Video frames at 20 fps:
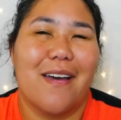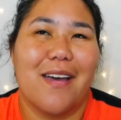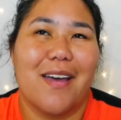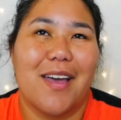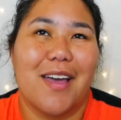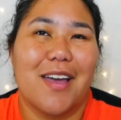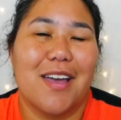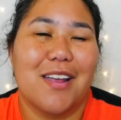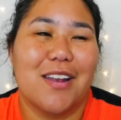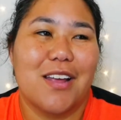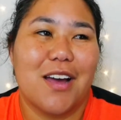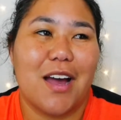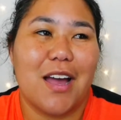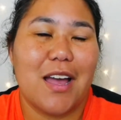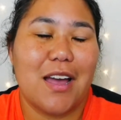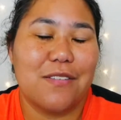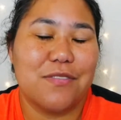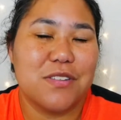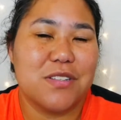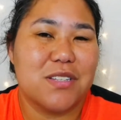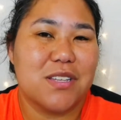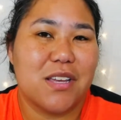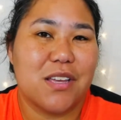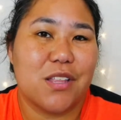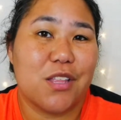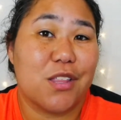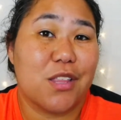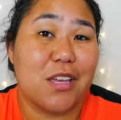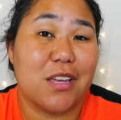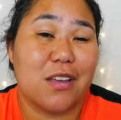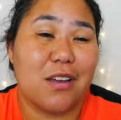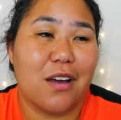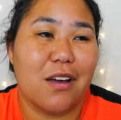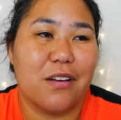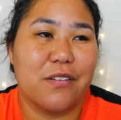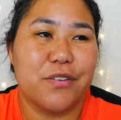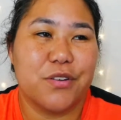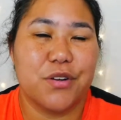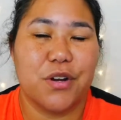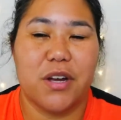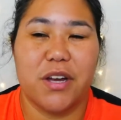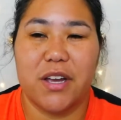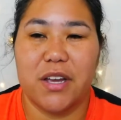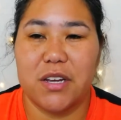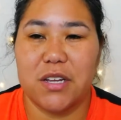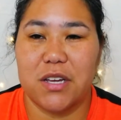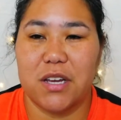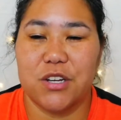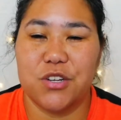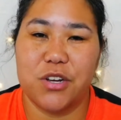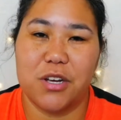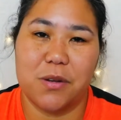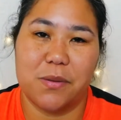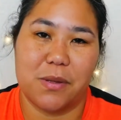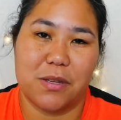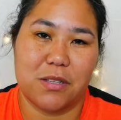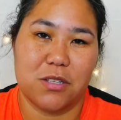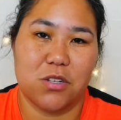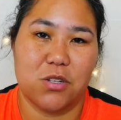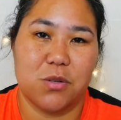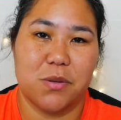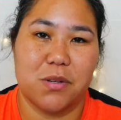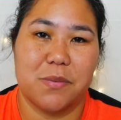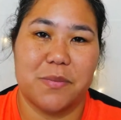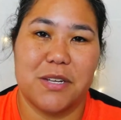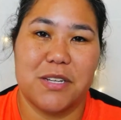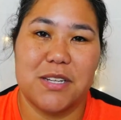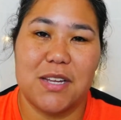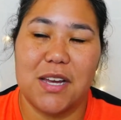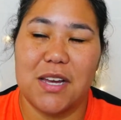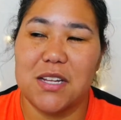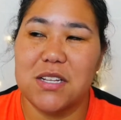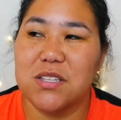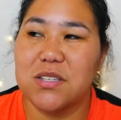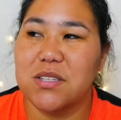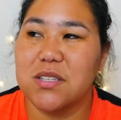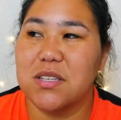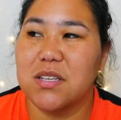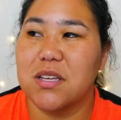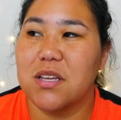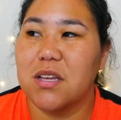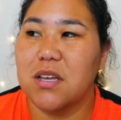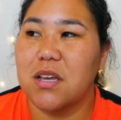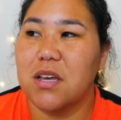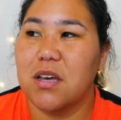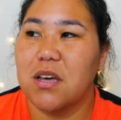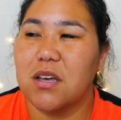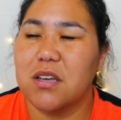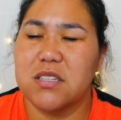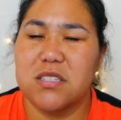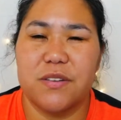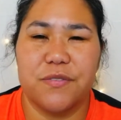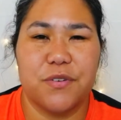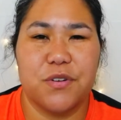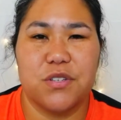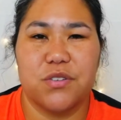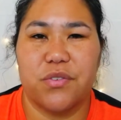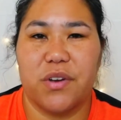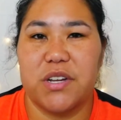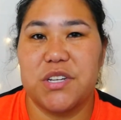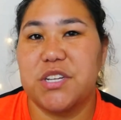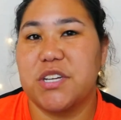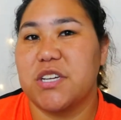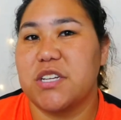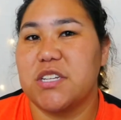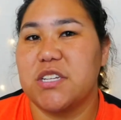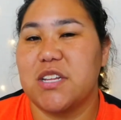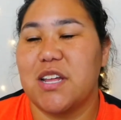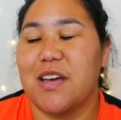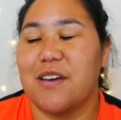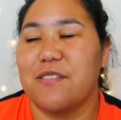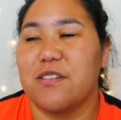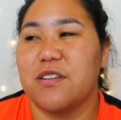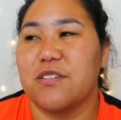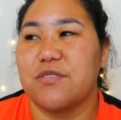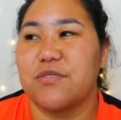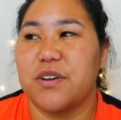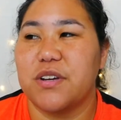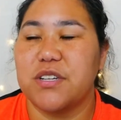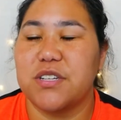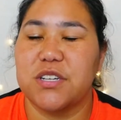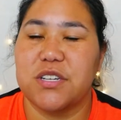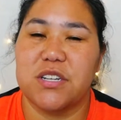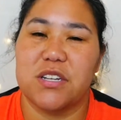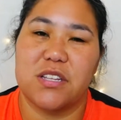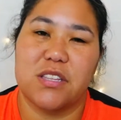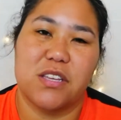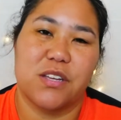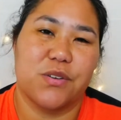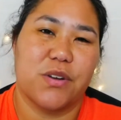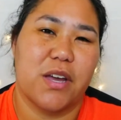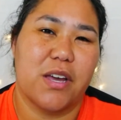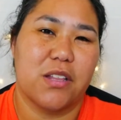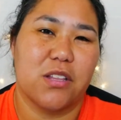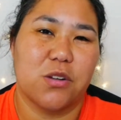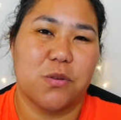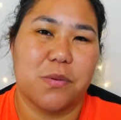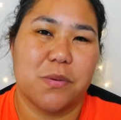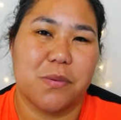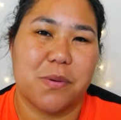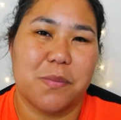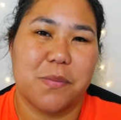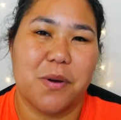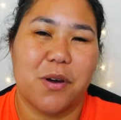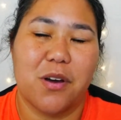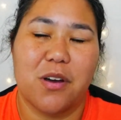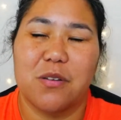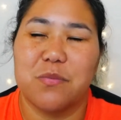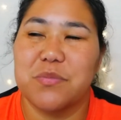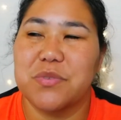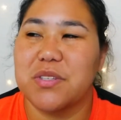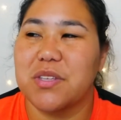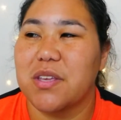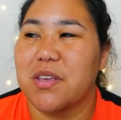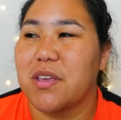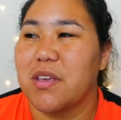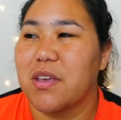And I have to say, like, I tried like a little bit of my dad's, except for his fried chicken. I didn't have any fried chicken. I think I had a little bit of my mom's,